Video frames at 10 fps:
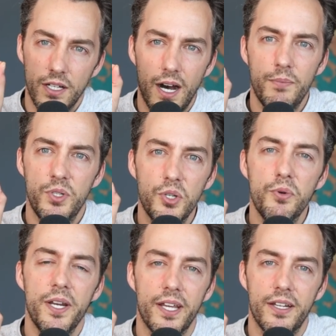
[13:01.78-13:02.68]
I'm
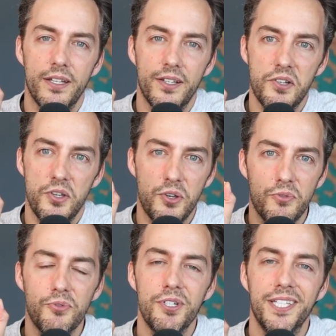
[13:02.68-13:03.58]
doing it. You're
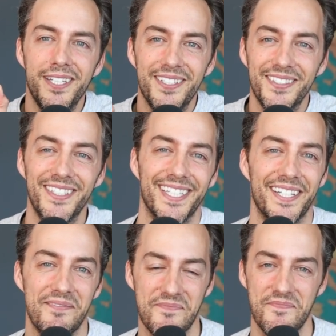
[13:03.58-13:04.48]
really doing
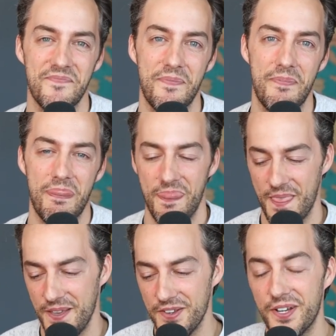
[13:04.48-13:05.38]
it.
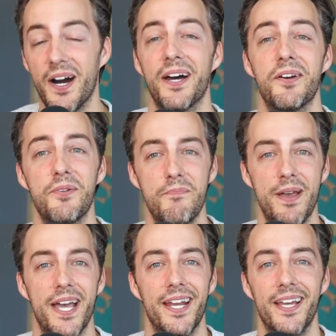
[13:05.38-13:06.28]
You got out of
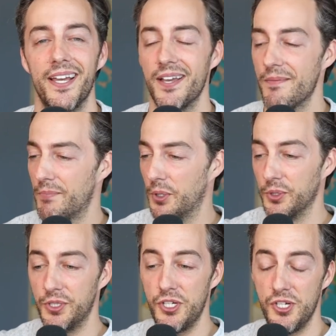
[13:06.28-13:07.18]
bed,
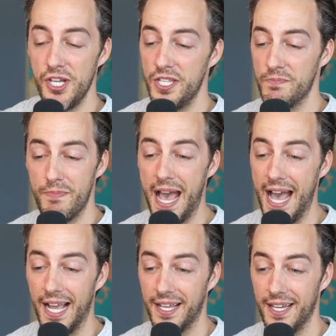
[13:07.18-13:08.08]
pulled the sheets
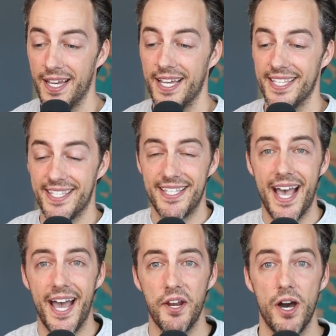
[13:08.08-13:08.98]
back,
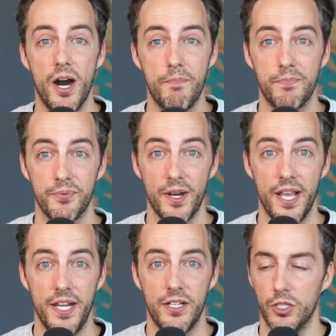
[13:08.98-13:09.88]
sat
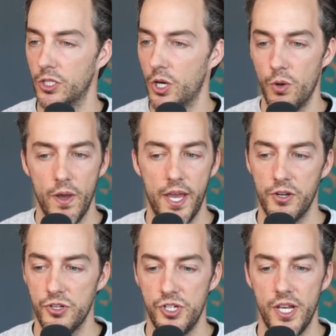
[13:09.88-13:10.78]
upright, low
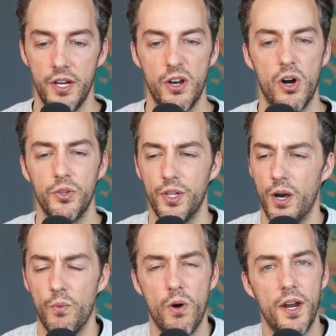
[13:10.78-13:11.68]
energy and all,
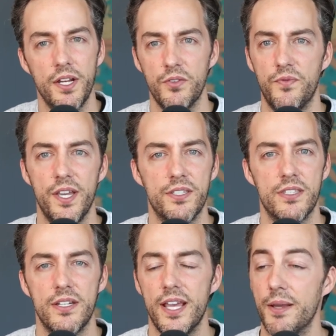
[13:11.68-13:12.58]
not wanting to face
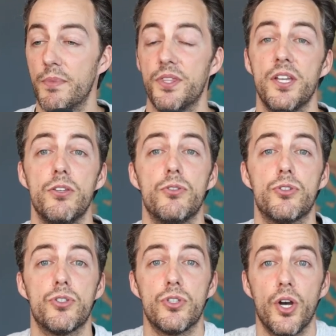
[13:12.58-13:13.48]
the day, but then you
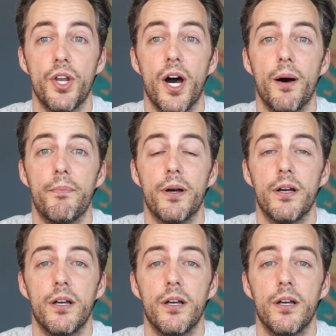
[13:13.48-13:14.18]
stood up.